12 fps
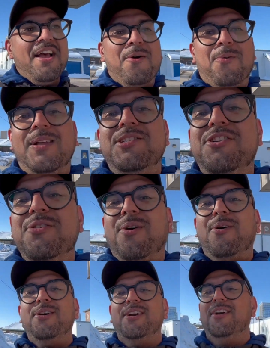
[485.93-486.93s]
once you
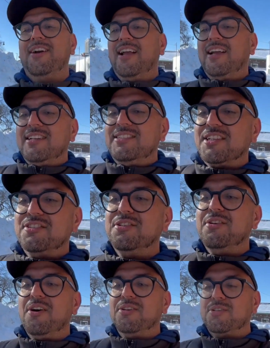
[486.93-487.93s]
order, just to
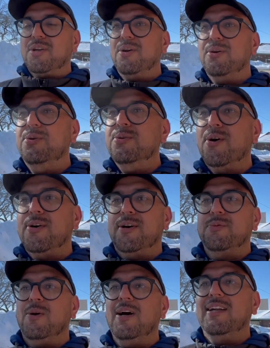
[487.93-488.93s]
know so who ordered
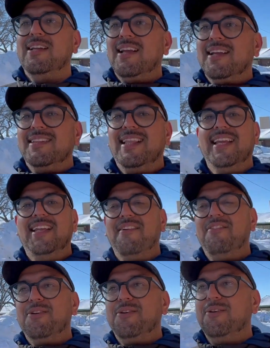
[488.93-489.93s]
what, they give you